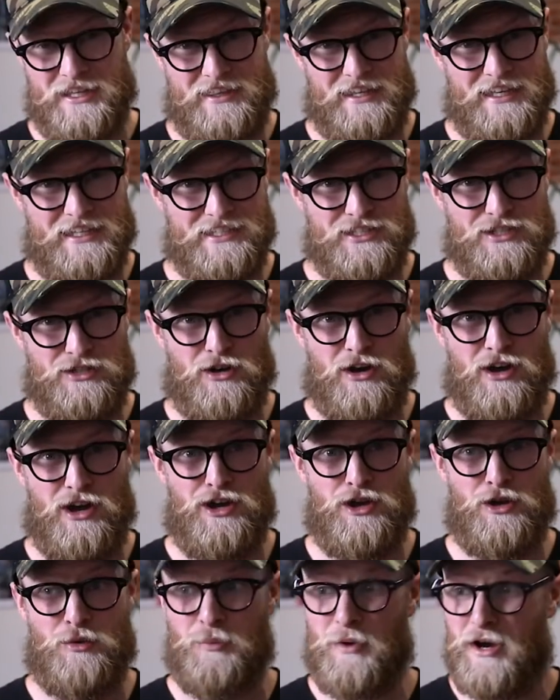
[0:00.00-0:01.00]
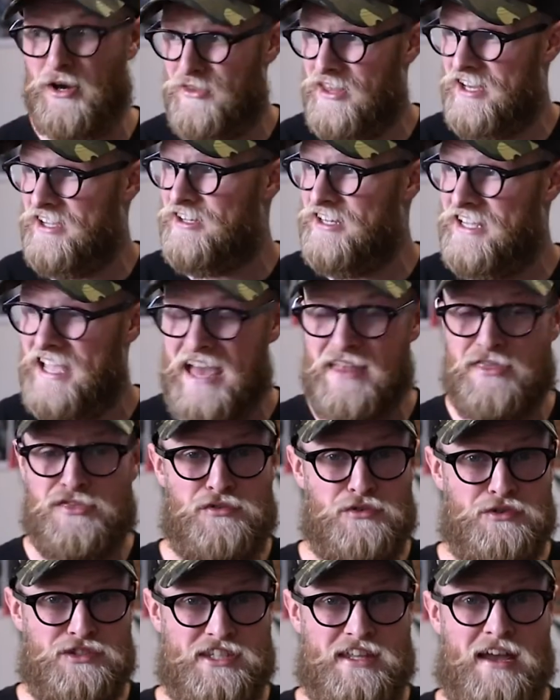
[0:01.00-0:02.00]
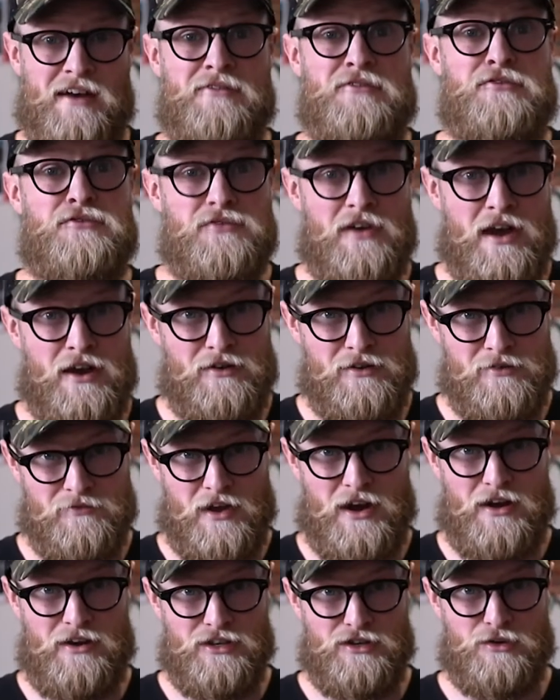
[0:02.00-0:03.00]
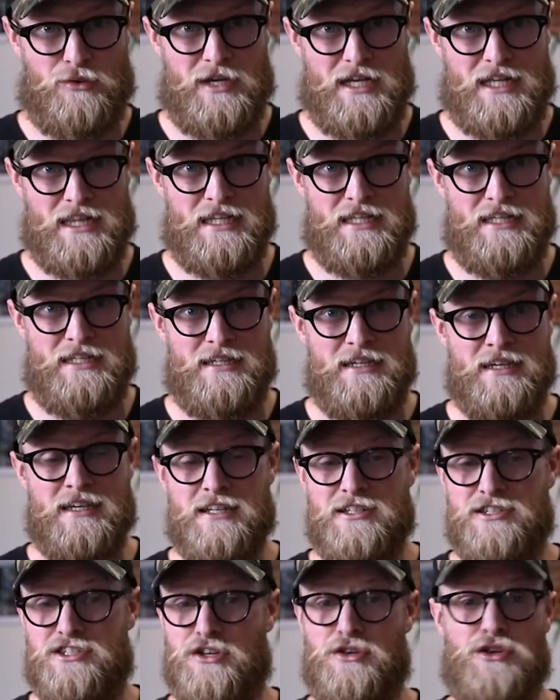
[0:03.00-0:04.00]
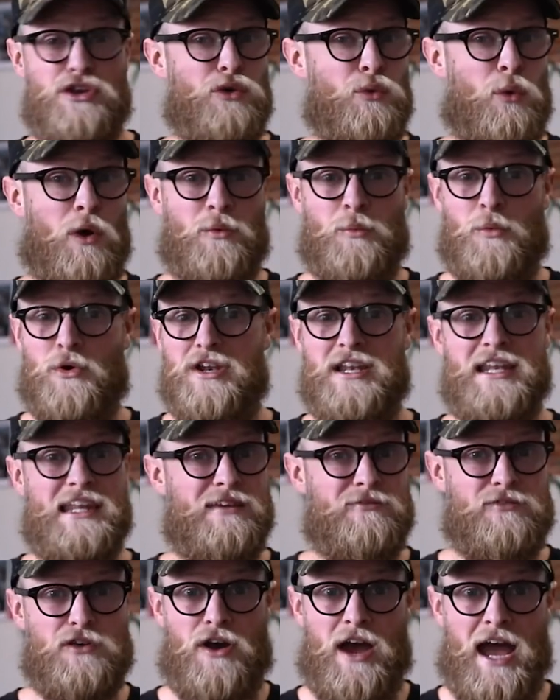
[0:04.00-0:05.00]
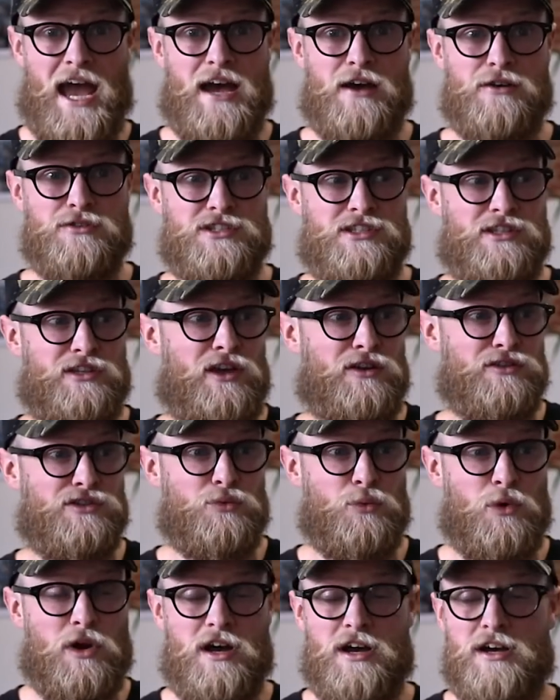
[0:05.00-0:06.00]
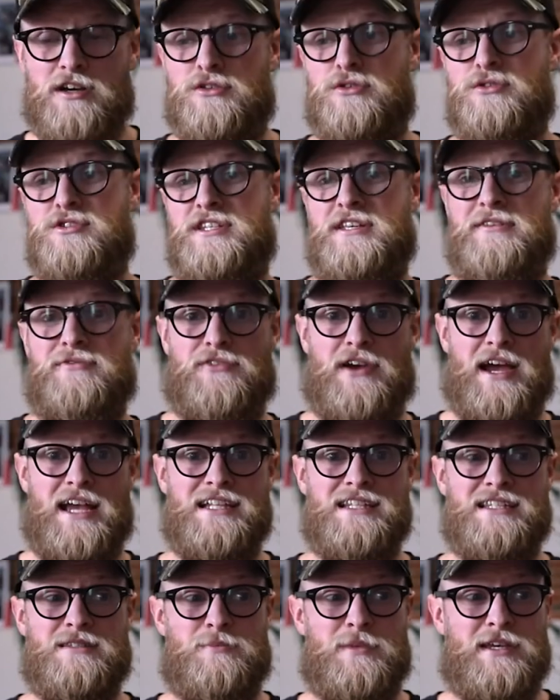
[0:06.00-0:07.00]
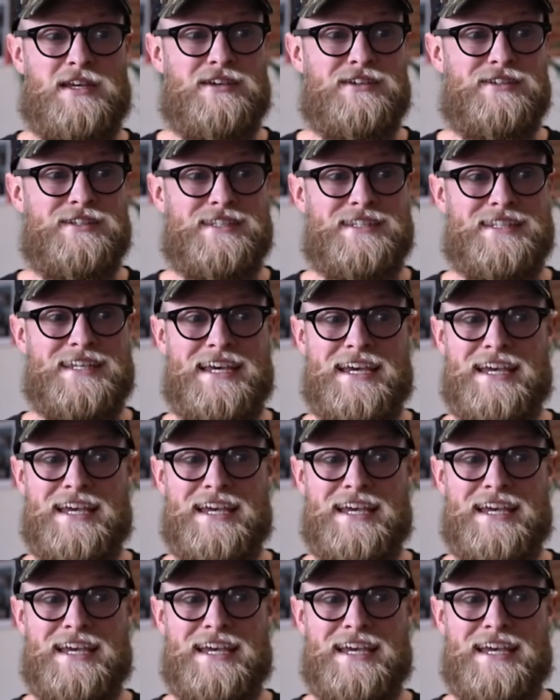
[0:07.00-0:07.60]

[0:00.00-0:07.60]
things in your home, well, they're going to get through stuff very, very quickly. So you won't want to leave your house to go to work or see friends because